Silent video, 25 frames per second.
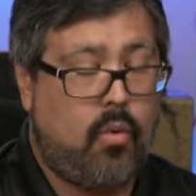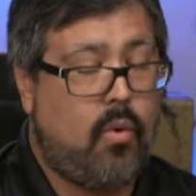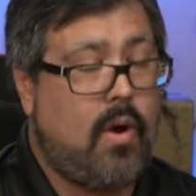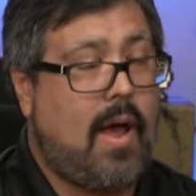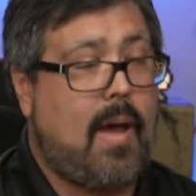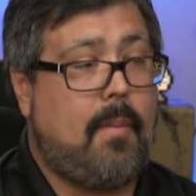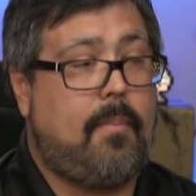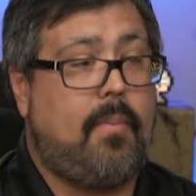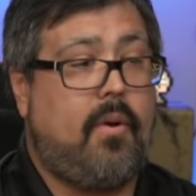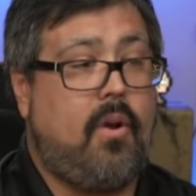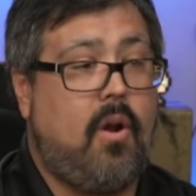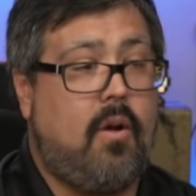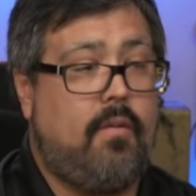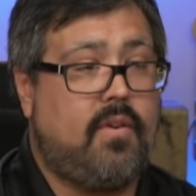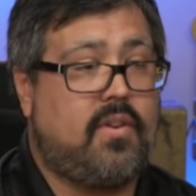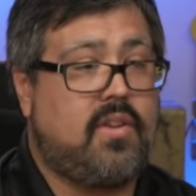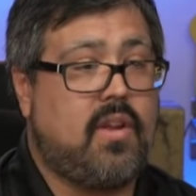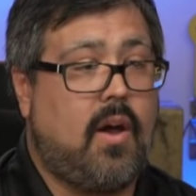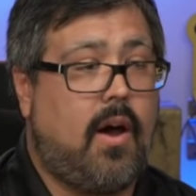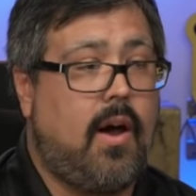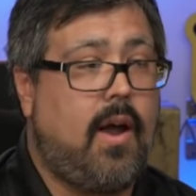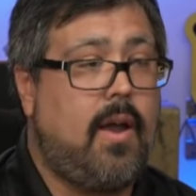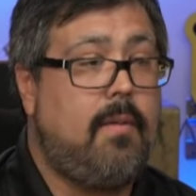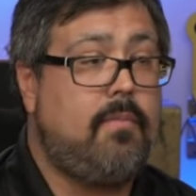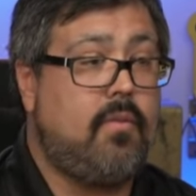happen over
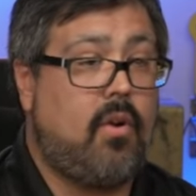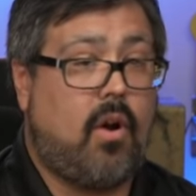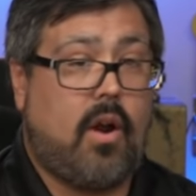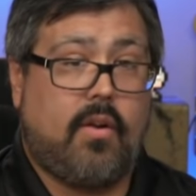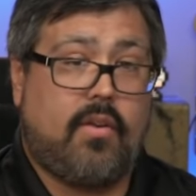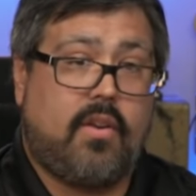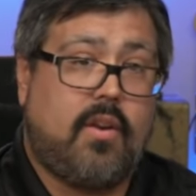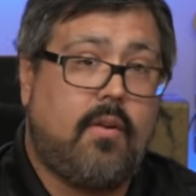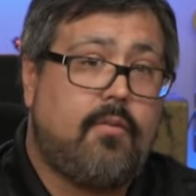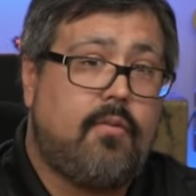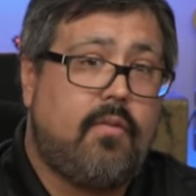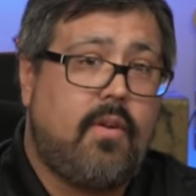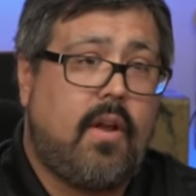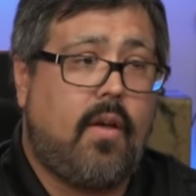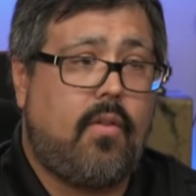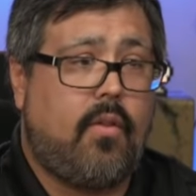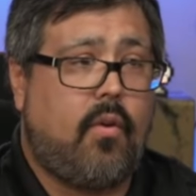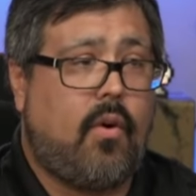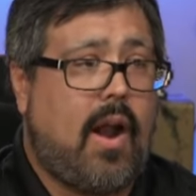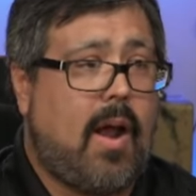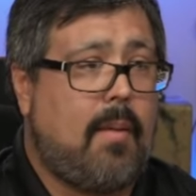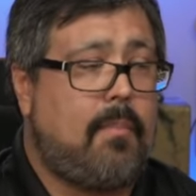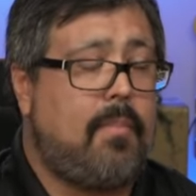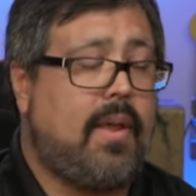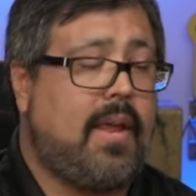time. There are different other
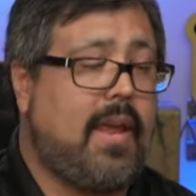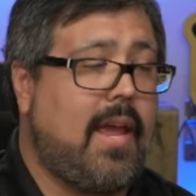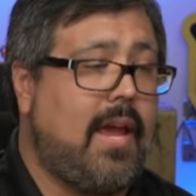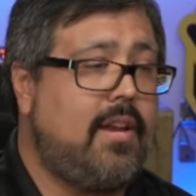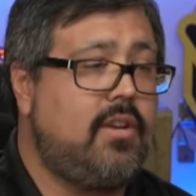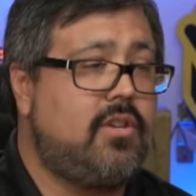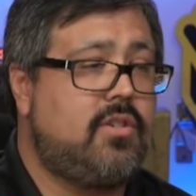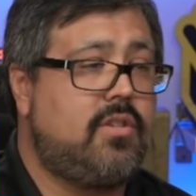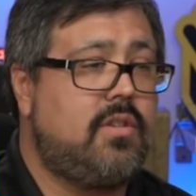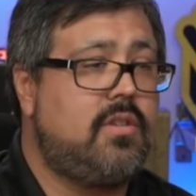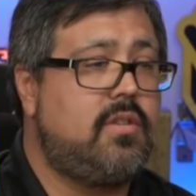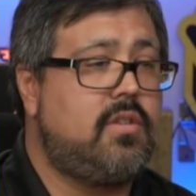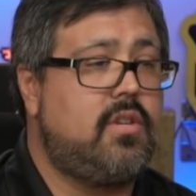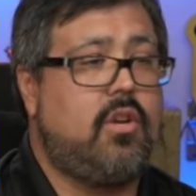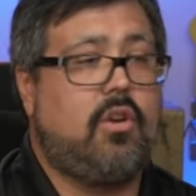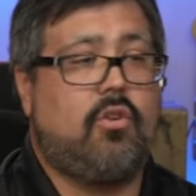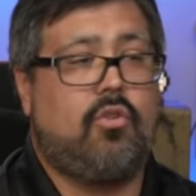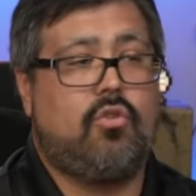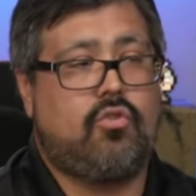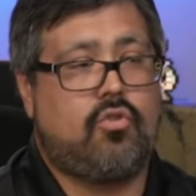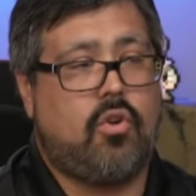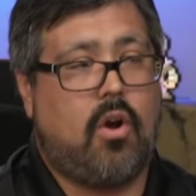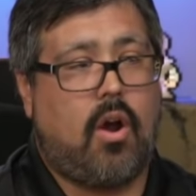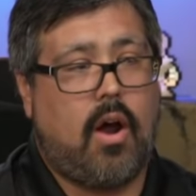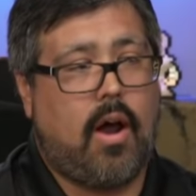applications. You can
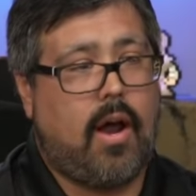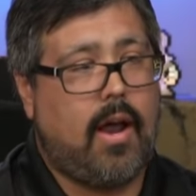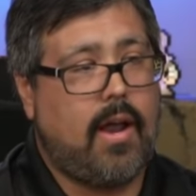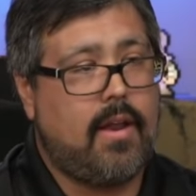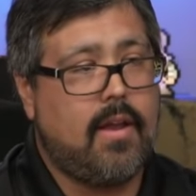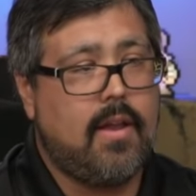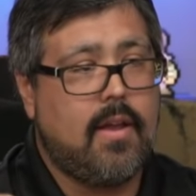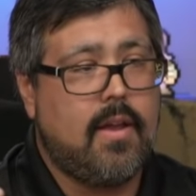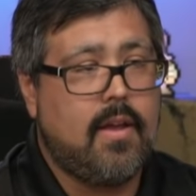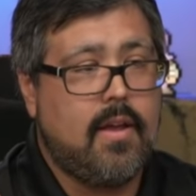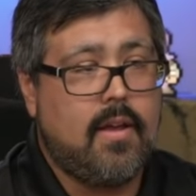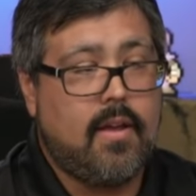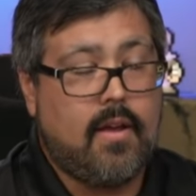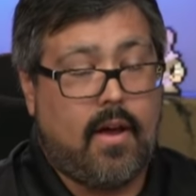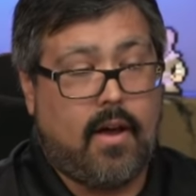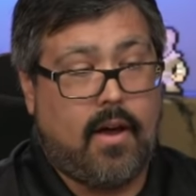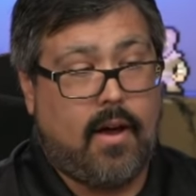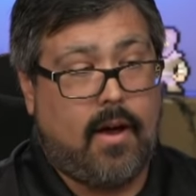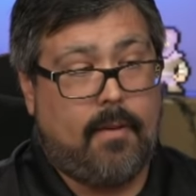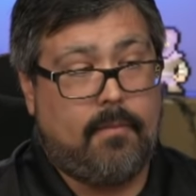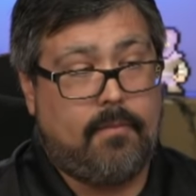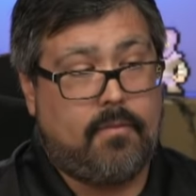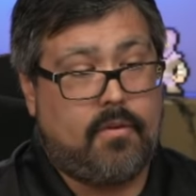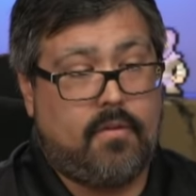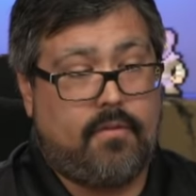try
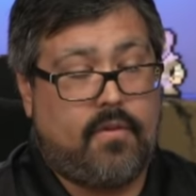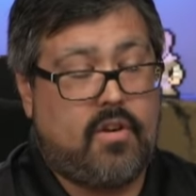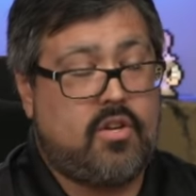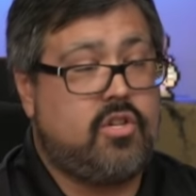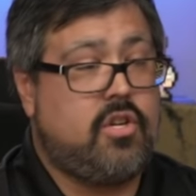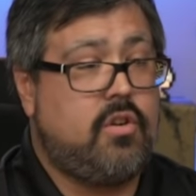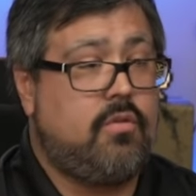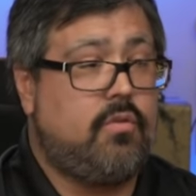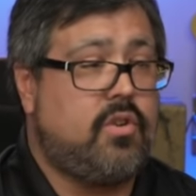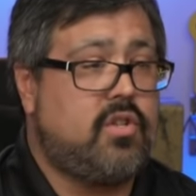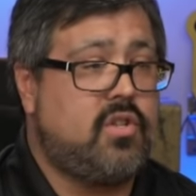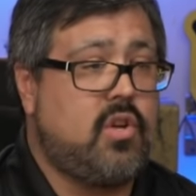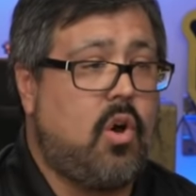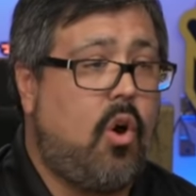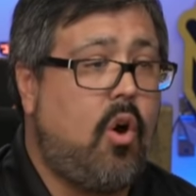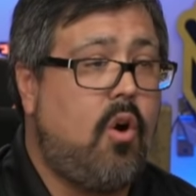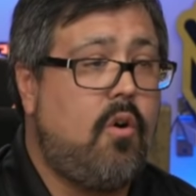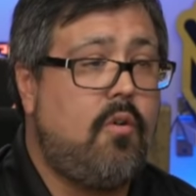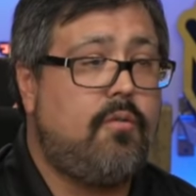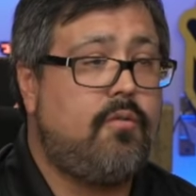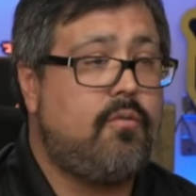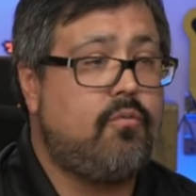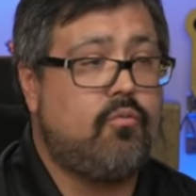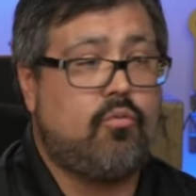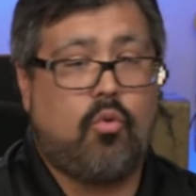um, DaVinci
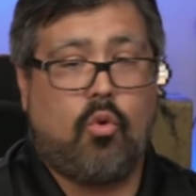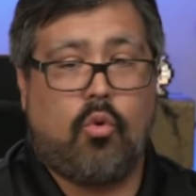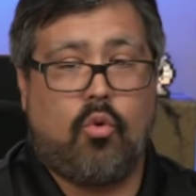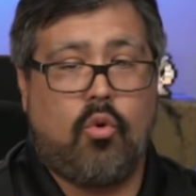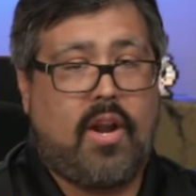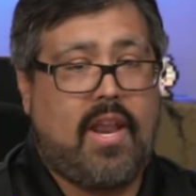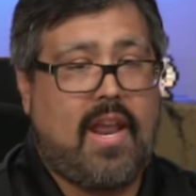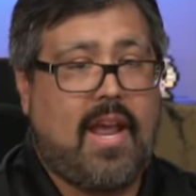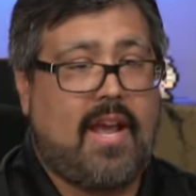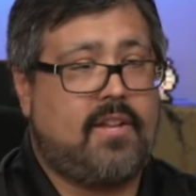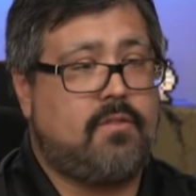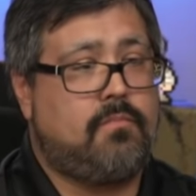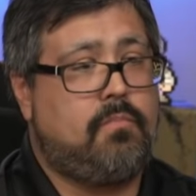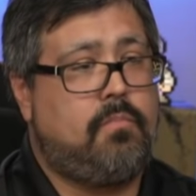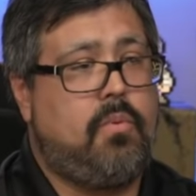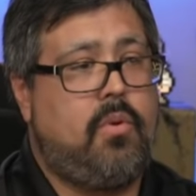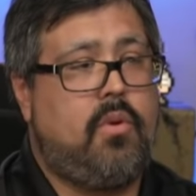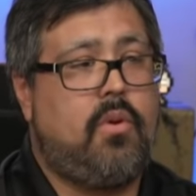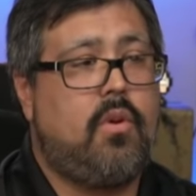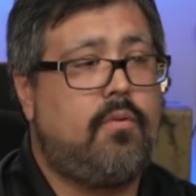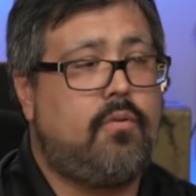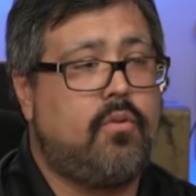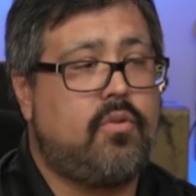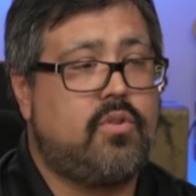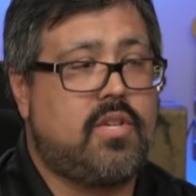Resolve, already has
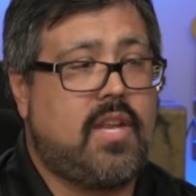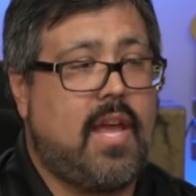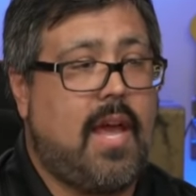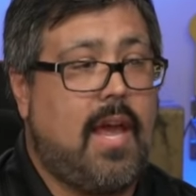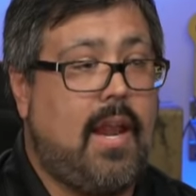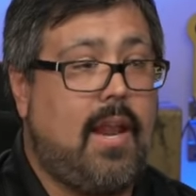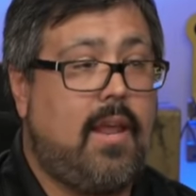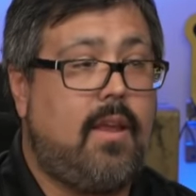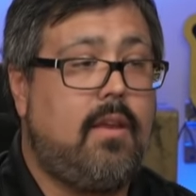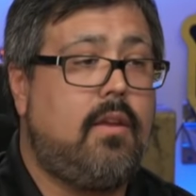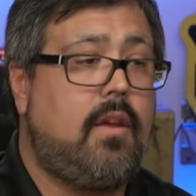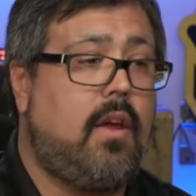beautiful scaling.